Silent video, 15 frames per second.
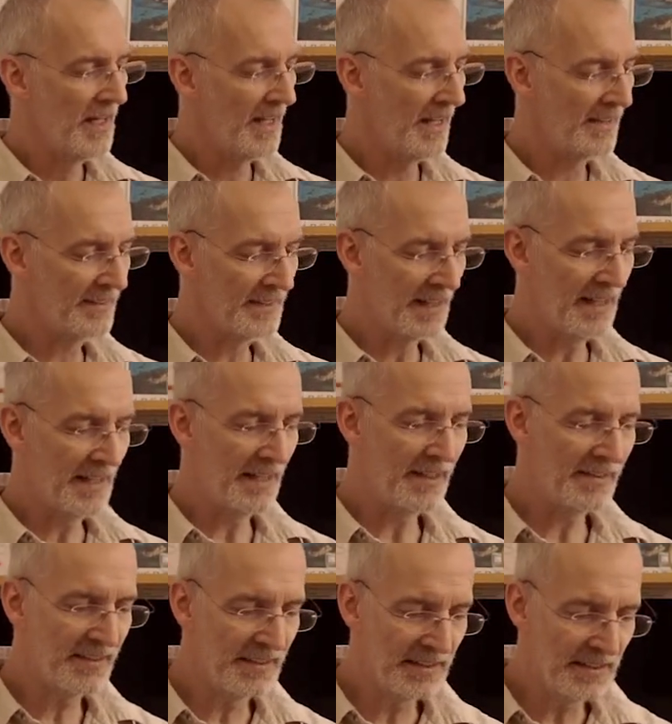And I
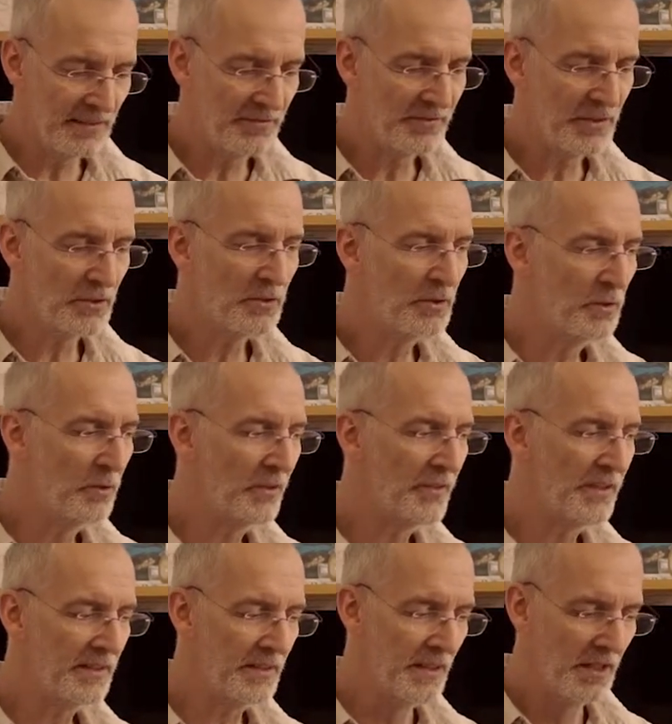think if you use
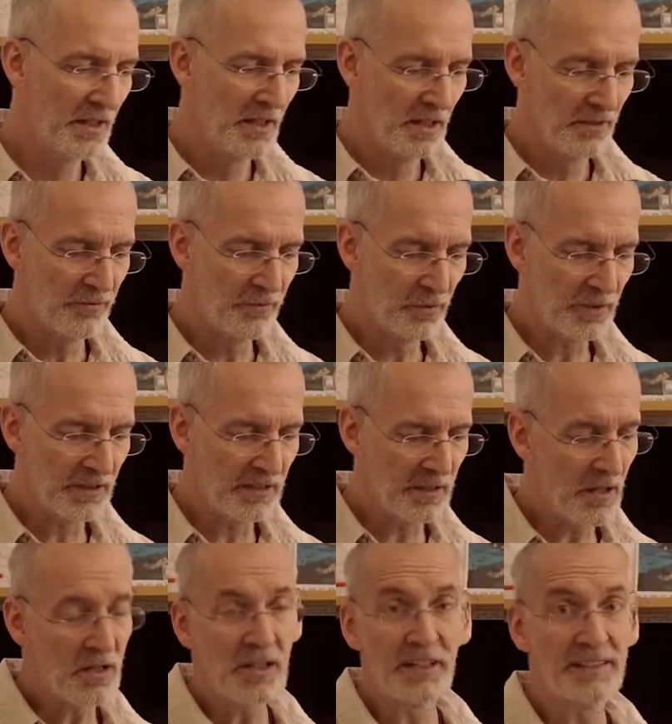it for a
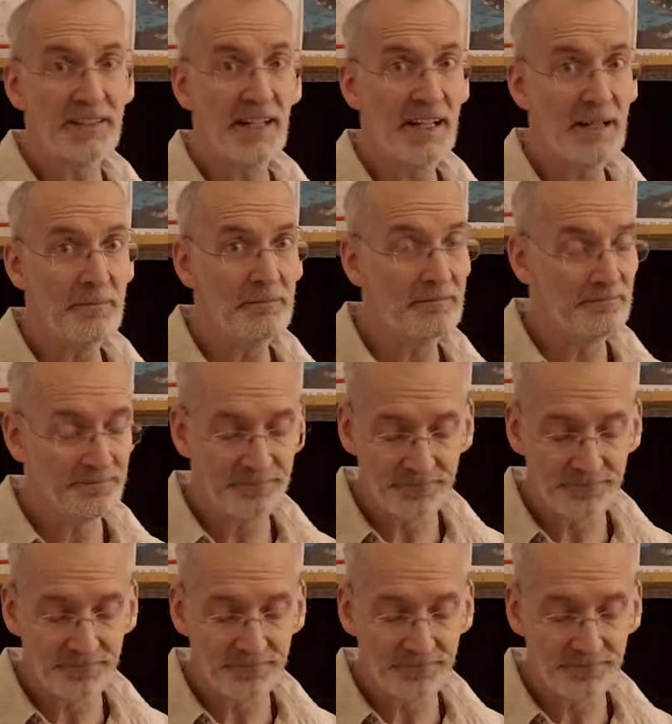longer time,